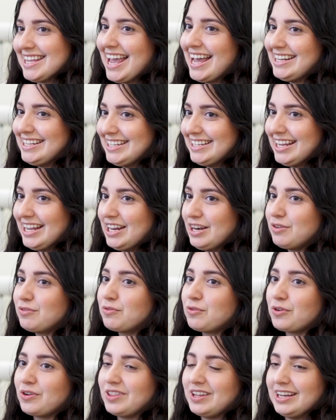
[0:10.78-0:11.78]
candidate
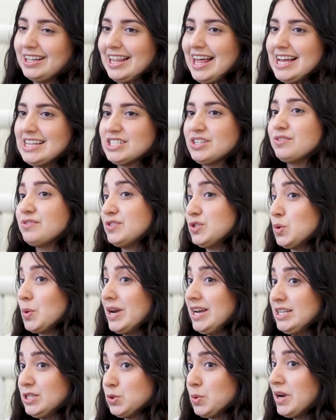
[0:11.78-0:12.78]
for the class of
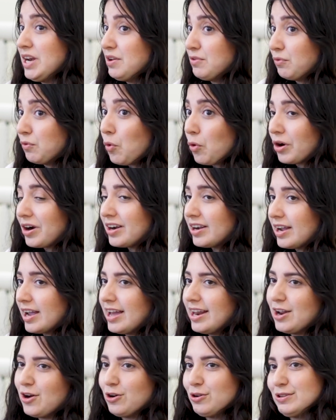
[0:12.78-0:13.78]
twenty twenty-four,
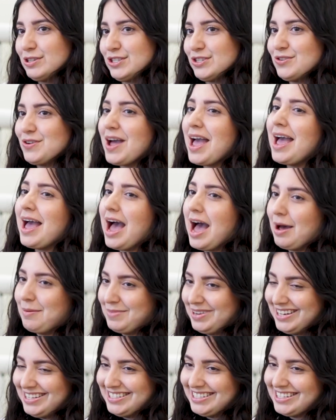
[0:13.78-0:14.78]
and also
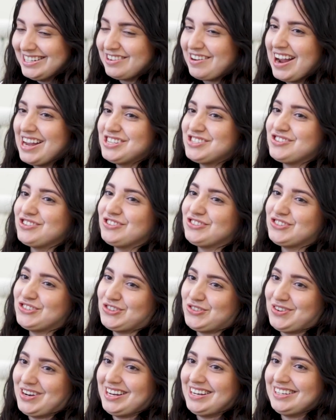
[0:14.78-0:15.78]
I'm an international
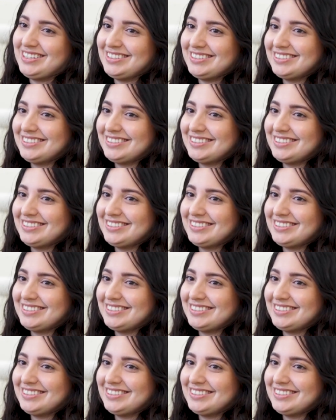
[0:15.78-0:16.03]
student.